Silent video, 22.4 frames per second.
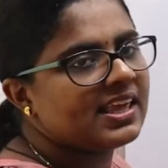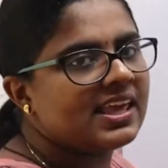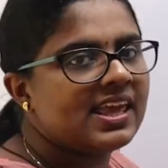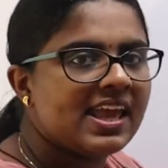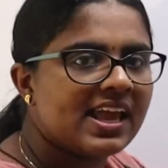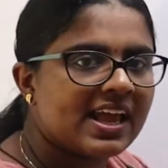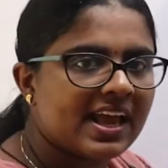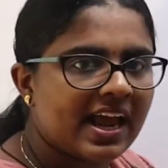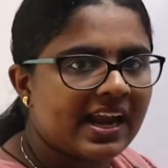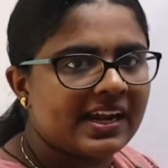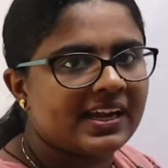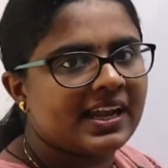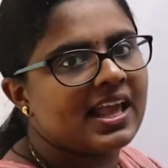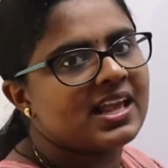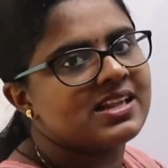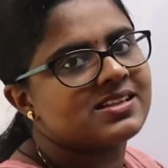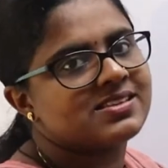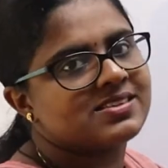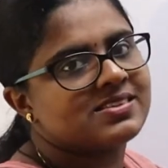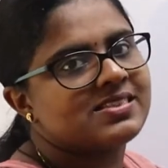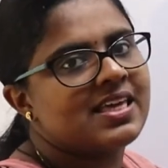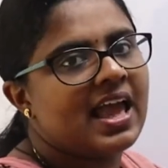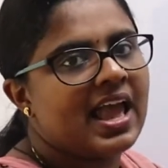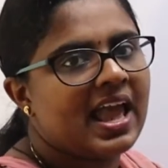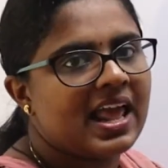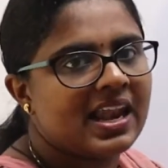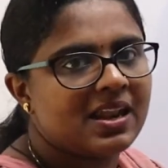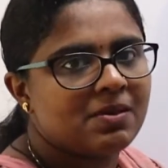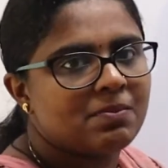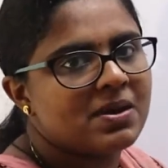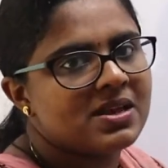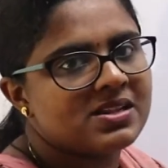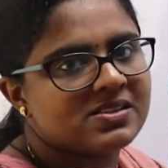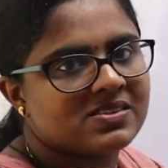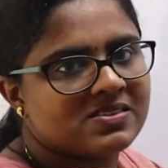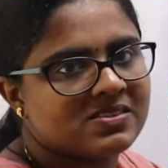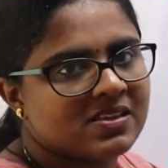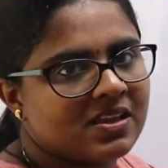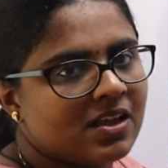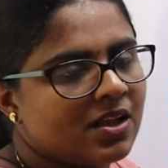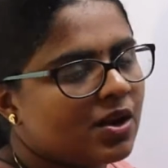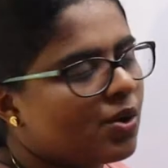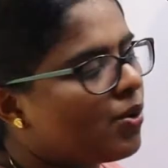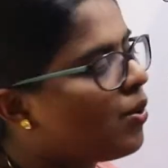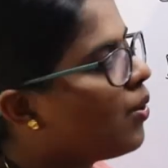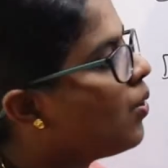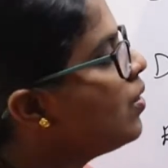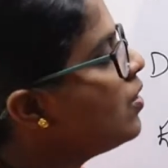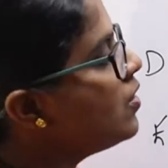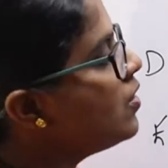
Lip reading: E contains the element 0.